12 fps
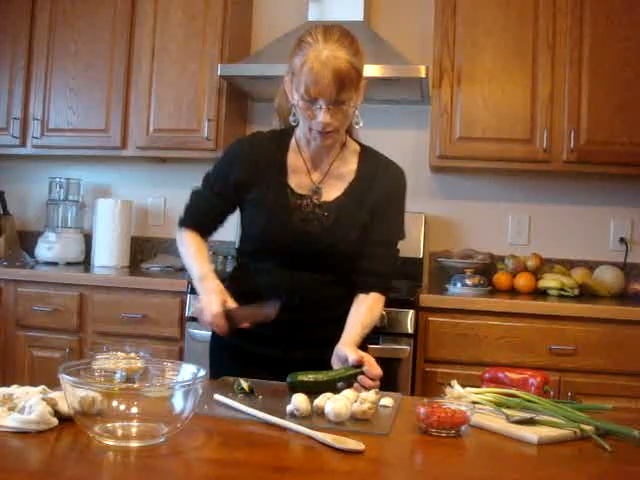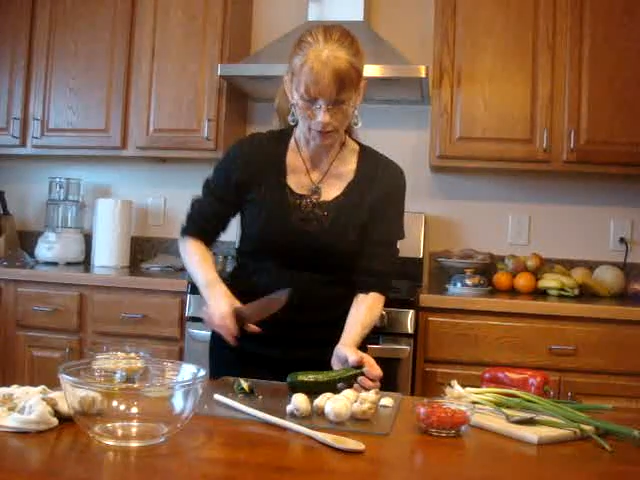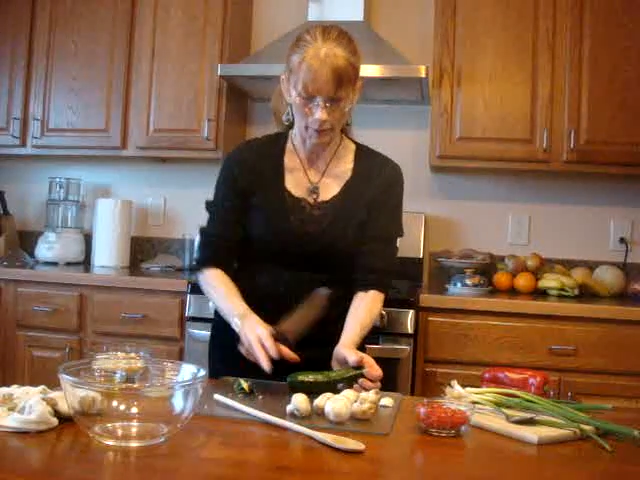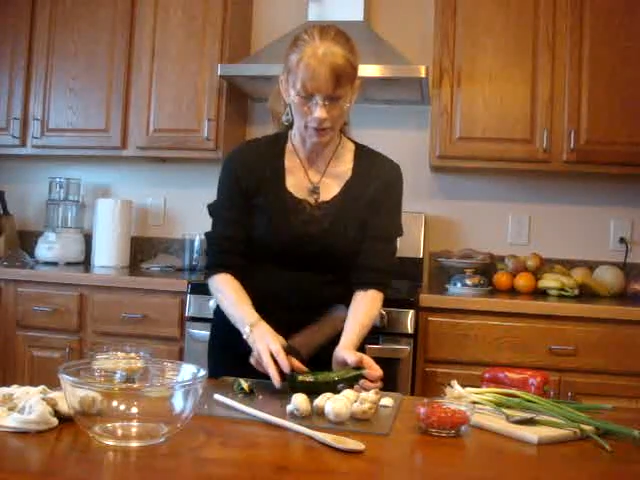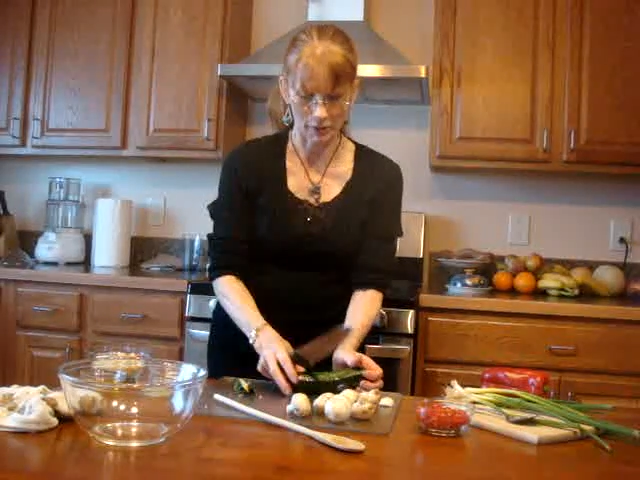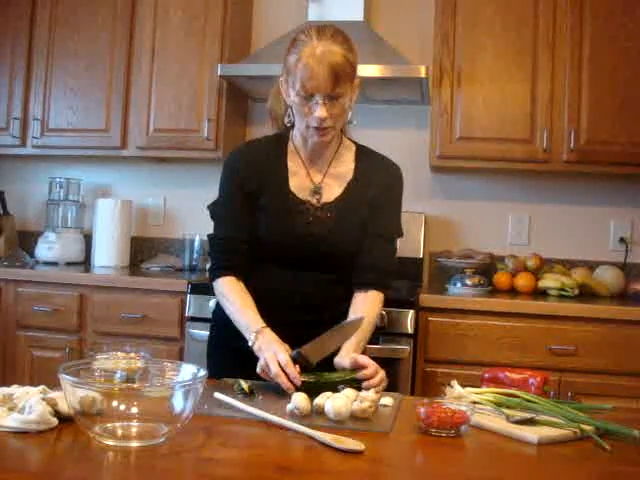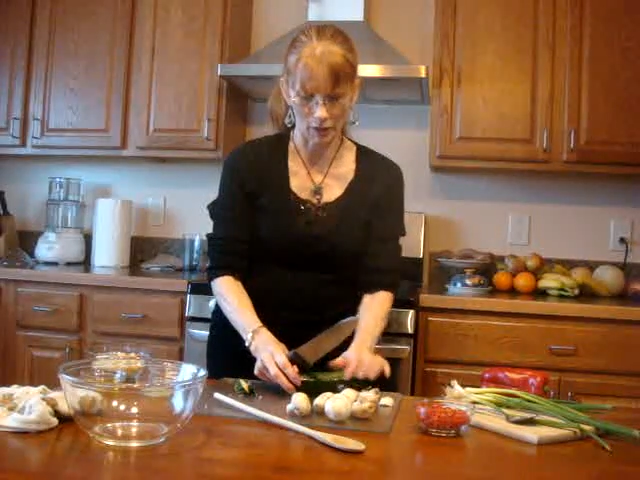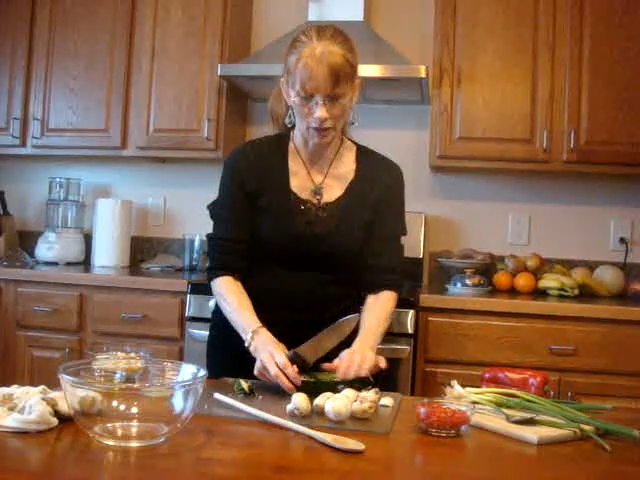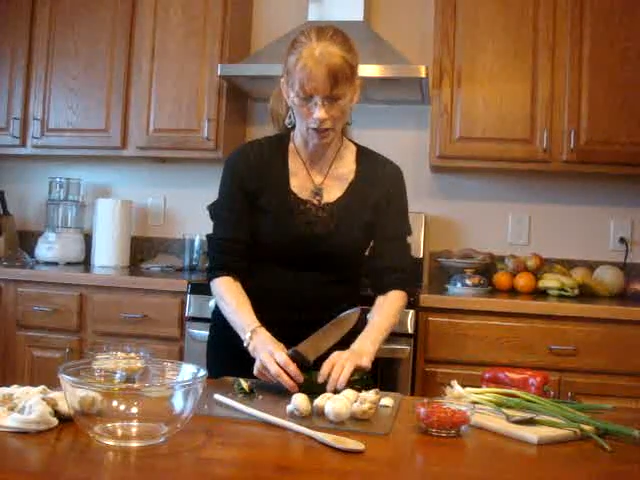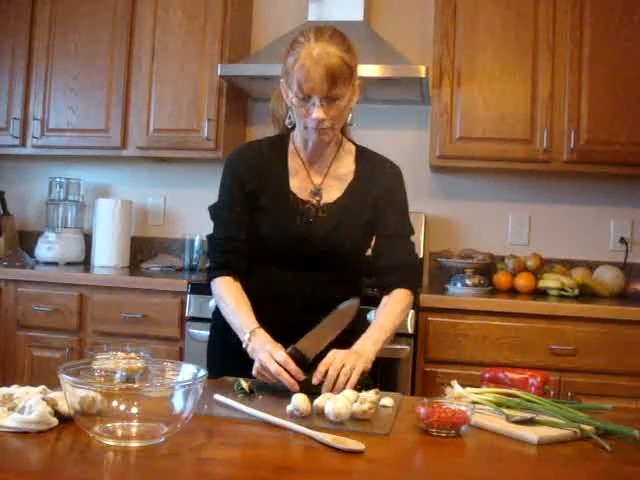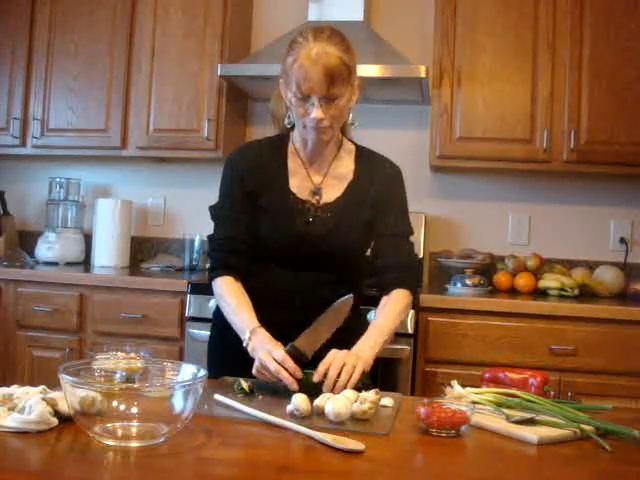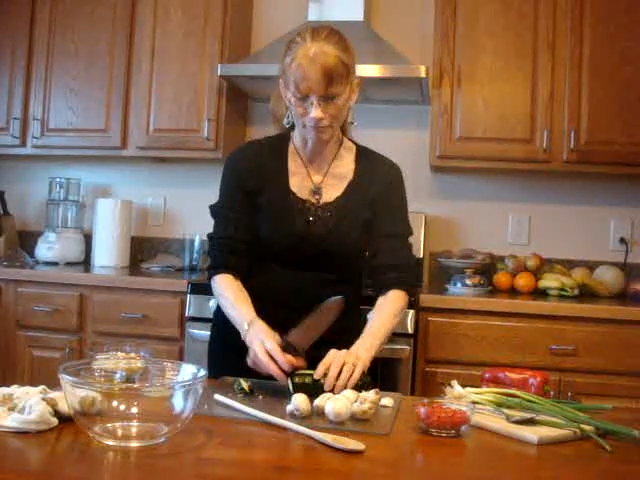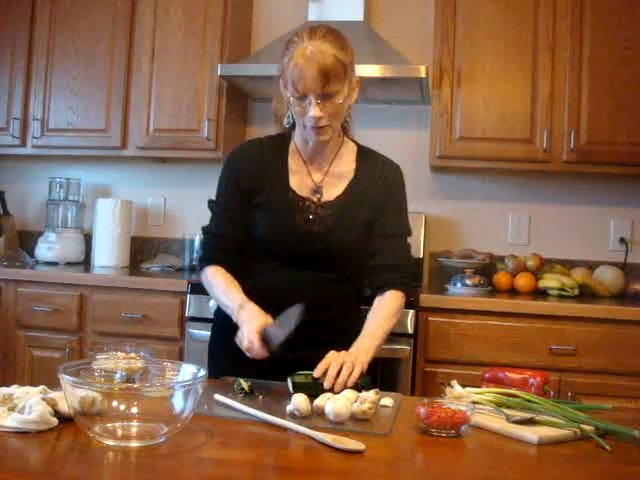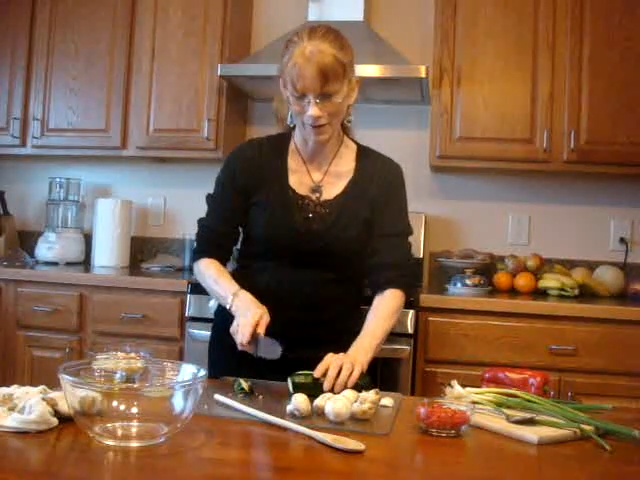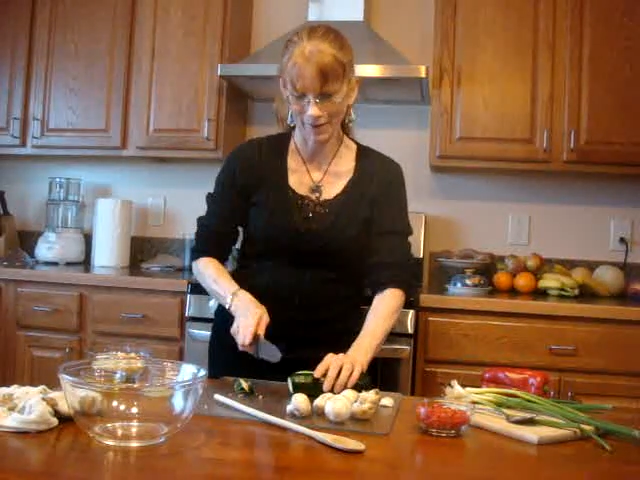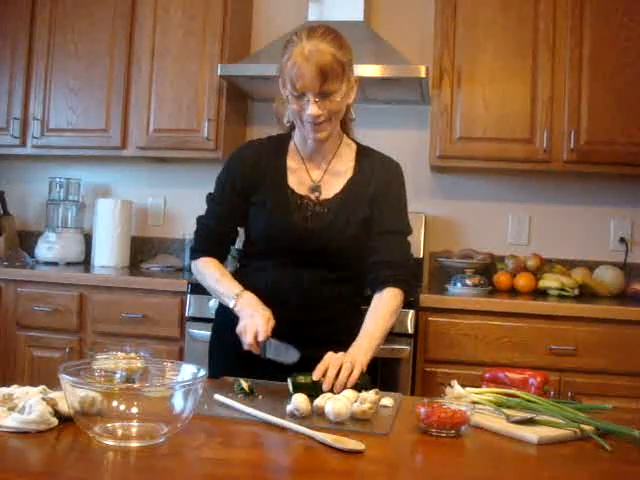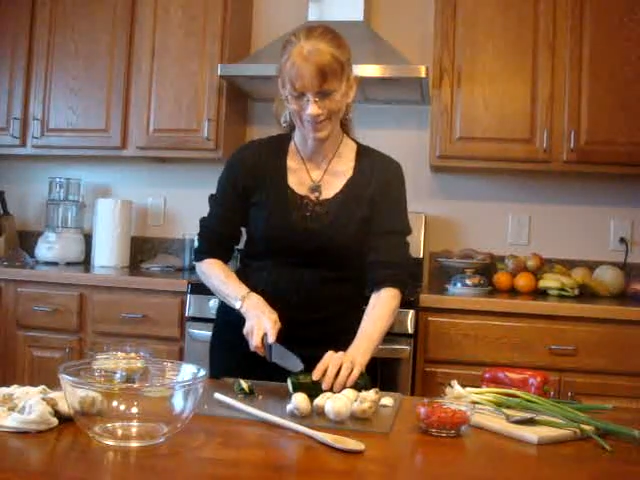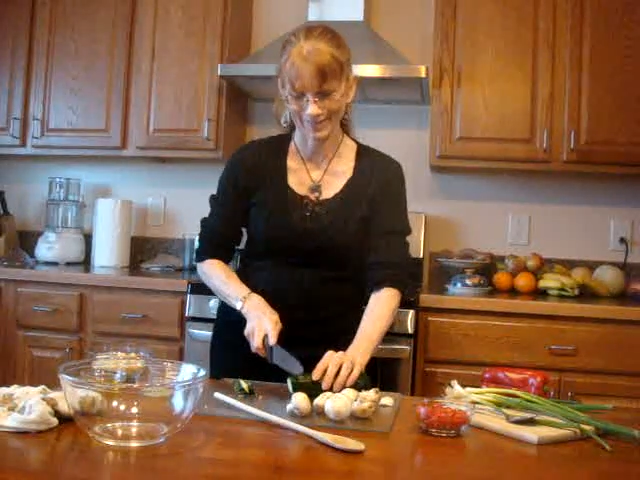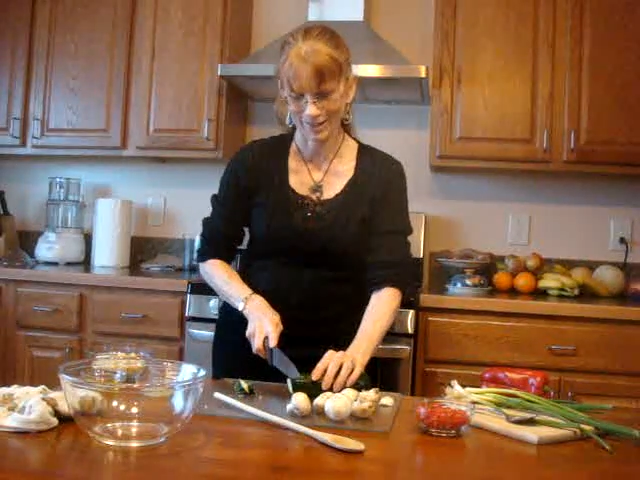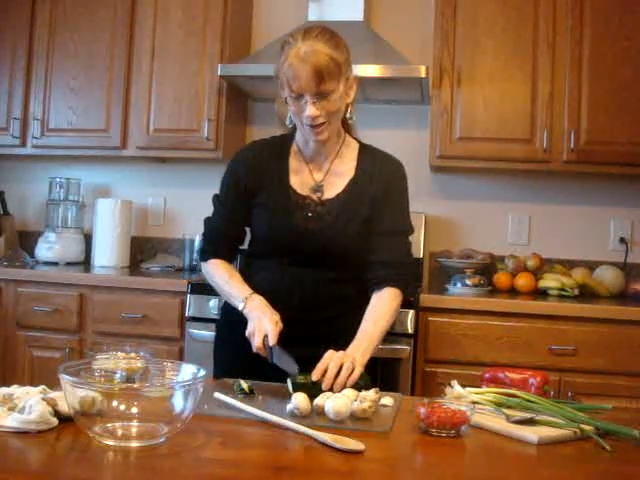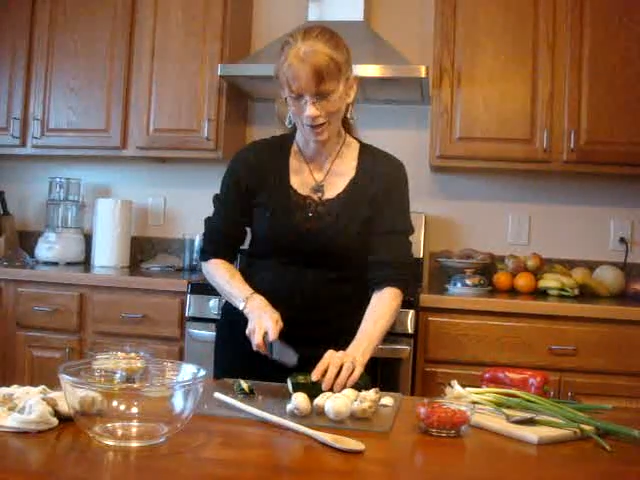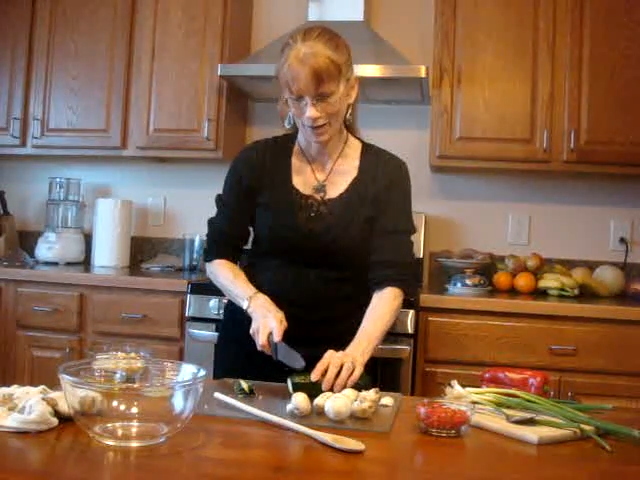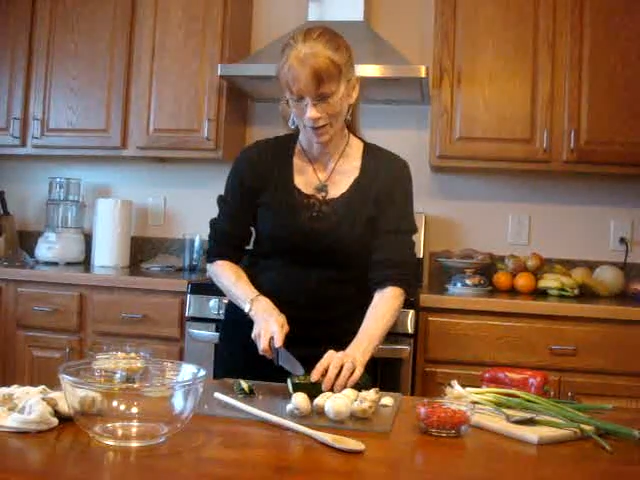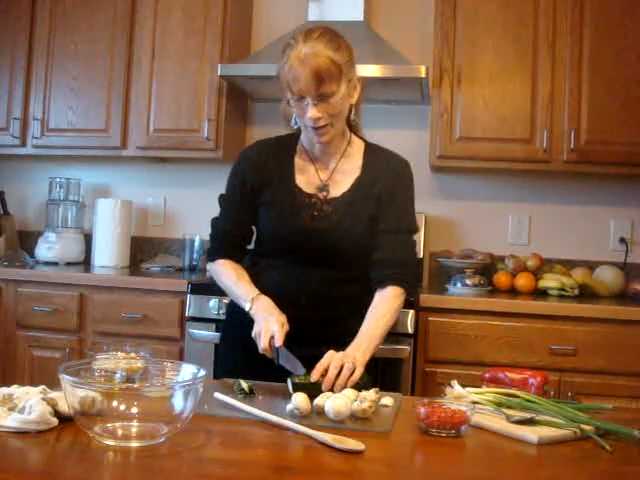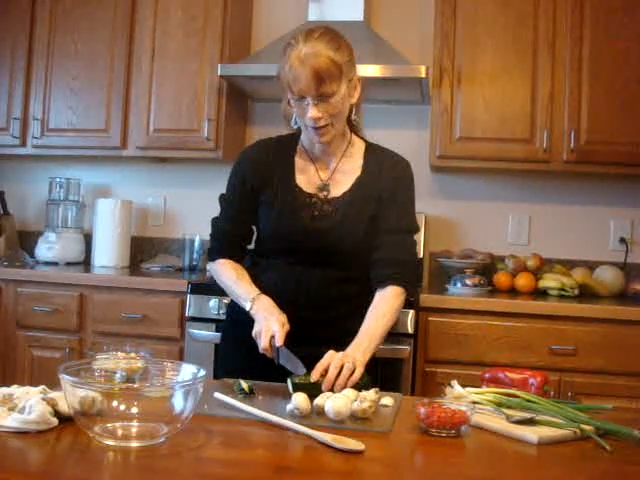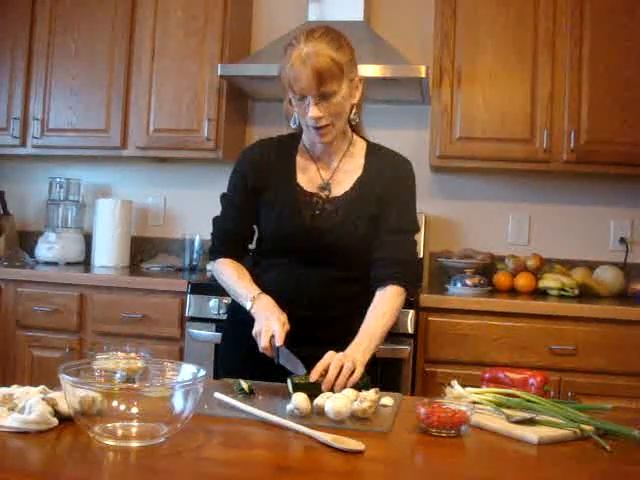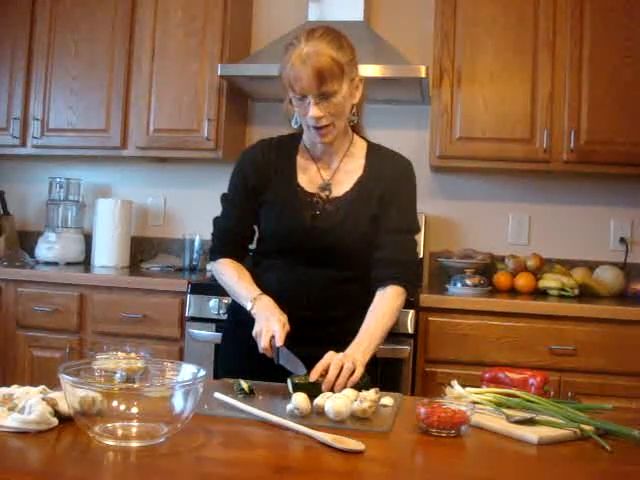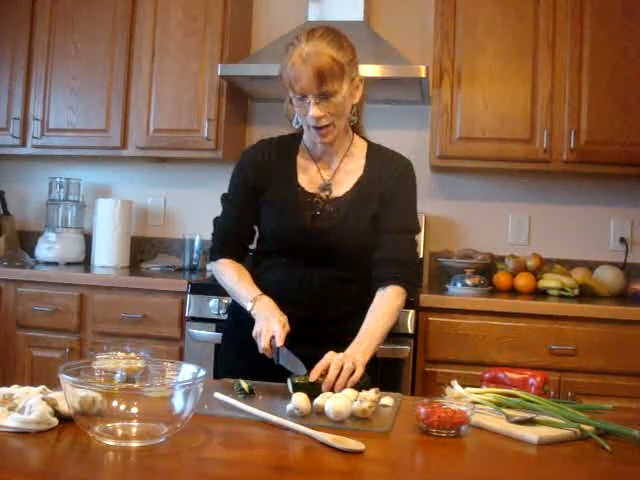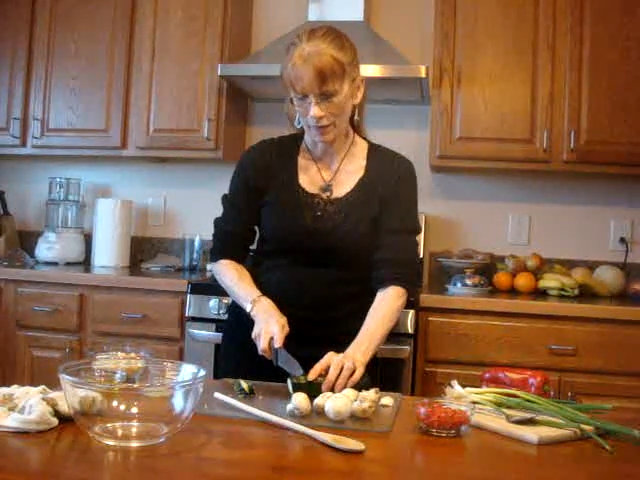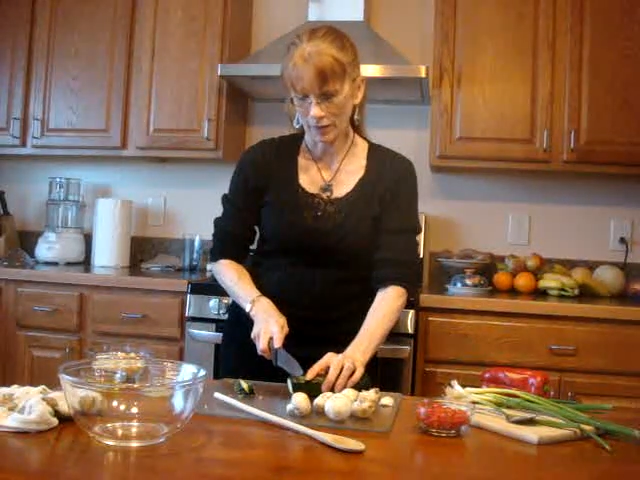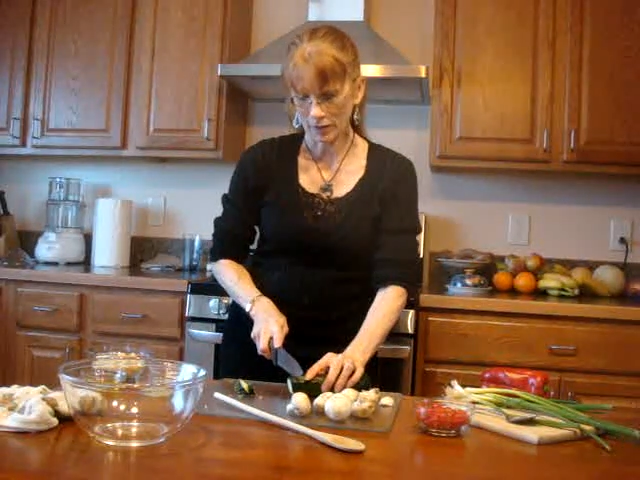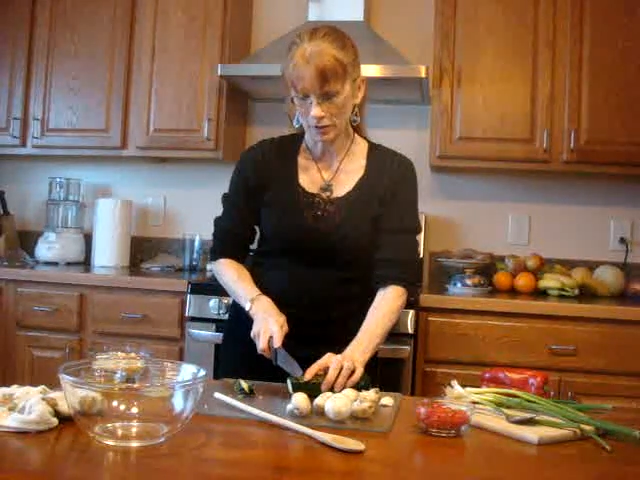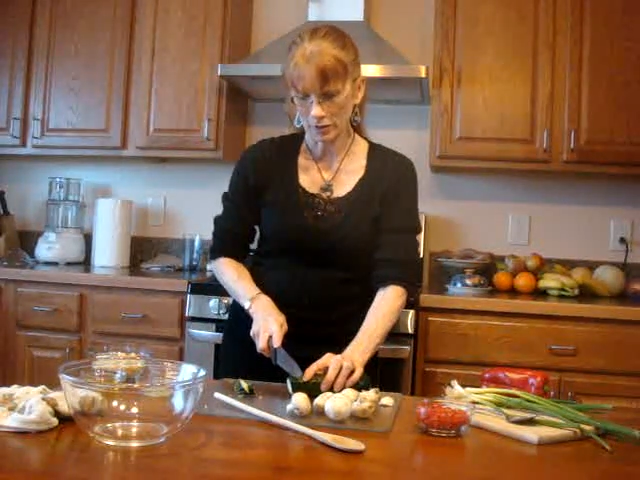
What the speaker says: As best I can. And then